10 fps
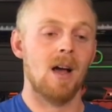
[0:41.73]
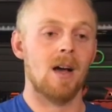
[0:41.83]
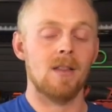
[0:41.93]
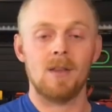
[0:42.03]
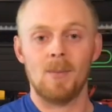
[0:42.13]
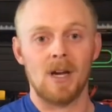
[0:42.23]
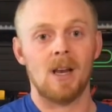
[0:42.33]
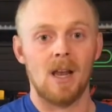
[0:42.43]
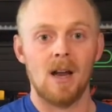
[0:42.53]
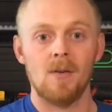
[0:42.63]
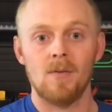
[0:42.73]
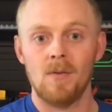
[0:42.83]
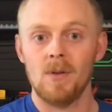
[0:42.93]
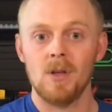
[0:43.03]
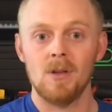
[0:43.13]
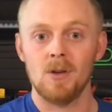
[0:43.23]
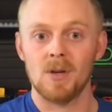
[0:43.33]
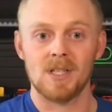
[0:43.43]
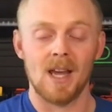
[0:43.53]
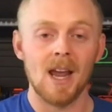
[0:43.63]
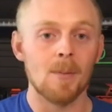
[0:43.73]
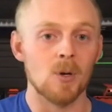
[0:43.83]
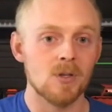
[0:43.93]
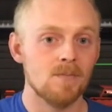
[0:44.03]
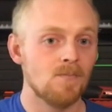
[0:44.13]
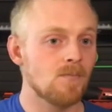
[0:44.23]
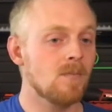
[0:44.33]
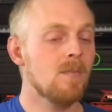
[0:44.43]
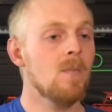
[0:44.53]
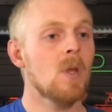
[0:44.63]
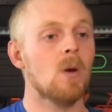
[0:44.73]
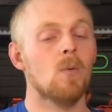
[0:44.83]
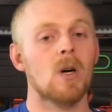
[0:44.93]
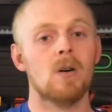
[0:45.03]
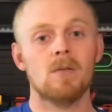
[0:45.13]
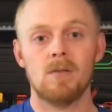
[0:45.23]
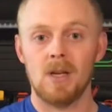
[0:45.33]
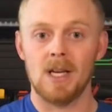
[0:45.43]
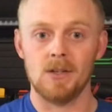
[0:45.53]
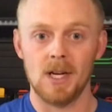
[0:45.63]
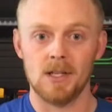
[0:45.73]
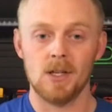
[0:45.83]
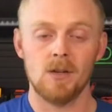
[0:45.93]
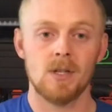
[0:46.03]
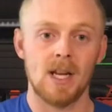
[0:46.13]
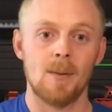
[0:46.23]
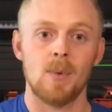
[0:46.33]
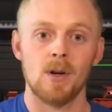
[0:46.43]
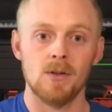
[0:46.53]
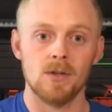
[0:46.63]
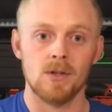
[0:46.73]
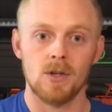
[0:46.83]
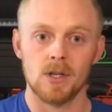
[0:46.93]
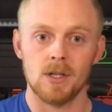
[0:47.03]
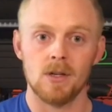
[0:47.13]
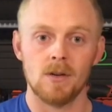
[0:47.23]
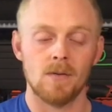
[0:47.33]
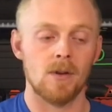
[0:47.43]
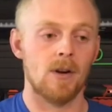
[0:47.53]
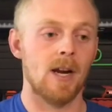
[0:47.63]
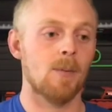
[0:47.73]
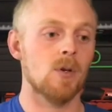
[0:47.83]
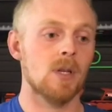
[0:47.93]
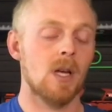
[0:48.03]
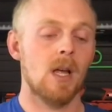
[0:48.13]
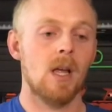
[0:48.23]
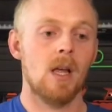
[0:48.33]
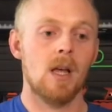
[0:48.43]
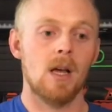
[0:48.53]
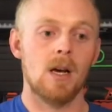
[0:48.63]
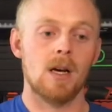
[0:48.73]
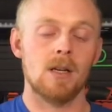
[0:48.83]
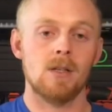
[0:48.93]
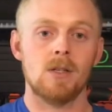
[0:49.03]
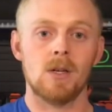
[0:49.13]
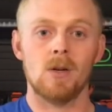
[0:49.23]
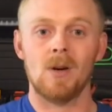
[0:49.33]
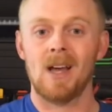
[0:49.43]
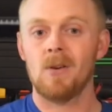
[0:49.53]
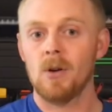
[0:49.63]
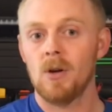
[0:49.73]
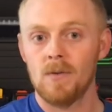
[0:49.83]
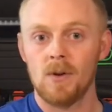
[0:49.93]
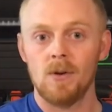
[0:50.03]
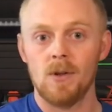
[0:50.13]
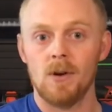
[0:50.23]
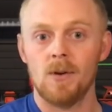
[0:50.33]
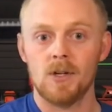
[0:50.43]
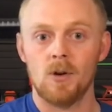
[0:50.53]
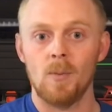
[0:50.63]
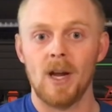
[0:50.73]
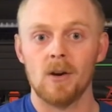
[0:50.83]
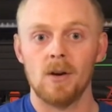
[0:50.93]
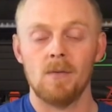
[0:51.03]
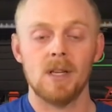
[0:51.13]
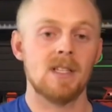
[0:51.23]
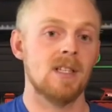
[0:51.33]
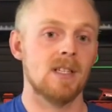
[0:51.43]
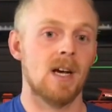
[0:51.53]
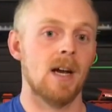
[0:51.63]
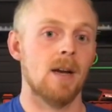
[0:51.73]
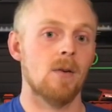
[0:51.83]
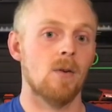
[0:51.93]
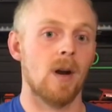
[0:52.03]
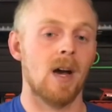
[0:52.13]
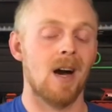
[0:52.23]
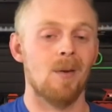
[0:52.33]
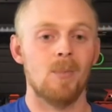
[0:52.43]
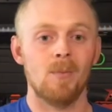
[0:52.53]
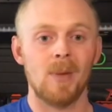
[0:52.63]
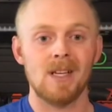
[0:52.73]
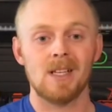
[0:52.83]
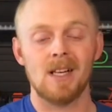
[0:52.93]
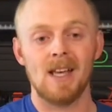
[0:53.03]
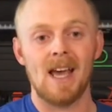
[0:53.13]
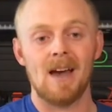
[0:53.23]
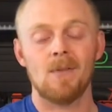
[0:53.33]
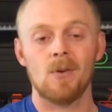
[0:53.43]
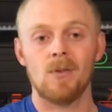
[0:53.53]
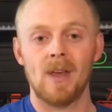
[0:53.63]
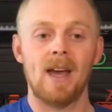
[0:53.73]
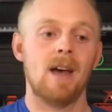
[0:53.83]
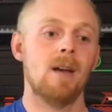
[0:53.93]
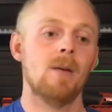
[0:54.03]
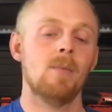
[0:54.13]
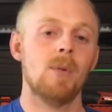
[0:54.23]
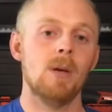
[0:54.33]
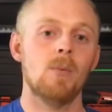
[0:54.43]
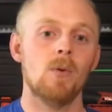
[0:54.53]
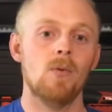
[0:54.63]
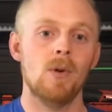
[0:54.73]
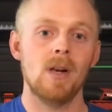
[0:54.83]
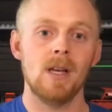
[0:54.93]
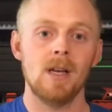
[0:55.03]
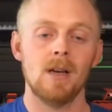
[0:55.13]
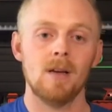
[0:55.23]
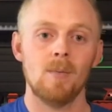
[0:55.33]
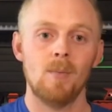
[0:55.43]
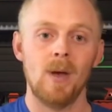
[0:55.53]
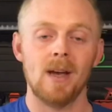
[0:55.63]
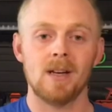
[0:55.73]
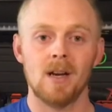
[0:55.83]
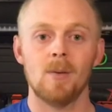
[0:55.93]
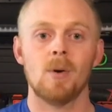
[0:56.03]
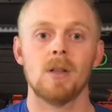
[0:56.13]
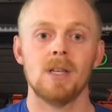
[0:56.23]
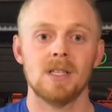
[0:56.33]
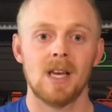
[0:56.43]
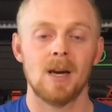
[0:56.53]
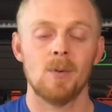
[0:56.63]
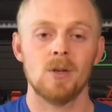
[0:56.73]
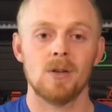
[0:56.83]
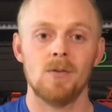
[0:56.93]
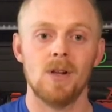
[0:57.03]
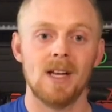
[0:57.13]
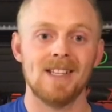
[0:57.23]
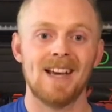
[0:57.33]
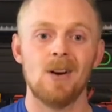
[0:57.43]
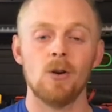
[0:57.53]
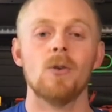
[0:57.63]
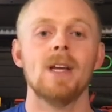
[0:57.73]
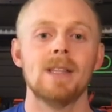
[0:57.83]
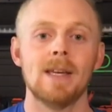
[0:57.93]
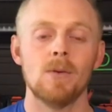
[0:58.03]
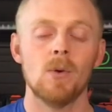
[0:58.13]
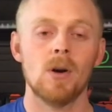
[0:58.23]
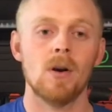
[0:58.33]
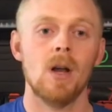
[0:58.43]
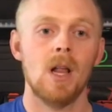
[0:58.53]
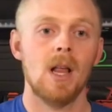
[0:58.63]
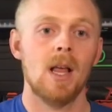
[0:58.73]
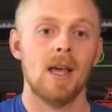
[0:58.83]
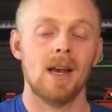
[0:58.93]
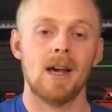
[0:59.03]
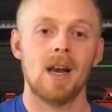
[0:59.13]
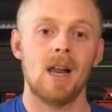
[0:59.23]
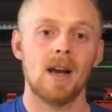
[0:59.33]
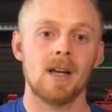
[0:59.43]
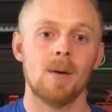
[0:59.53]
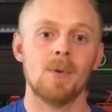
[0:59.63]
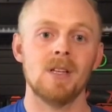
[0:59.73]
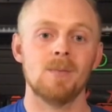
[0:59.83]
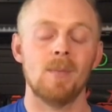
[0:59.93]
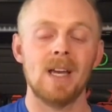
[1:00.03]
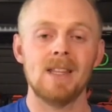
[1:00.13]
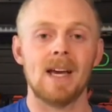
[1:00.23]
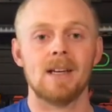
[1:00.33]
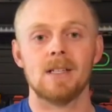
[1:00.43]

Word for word: Uh, they make a lot of USA hammers. Well, as you guys know, Snap-on uses Trusty Cook for their hammers. Uh, so I don't know if they're the original maker of this design or not, but basically after that, people really picked up on these hammers and realized how great they were and not a lot of companies made that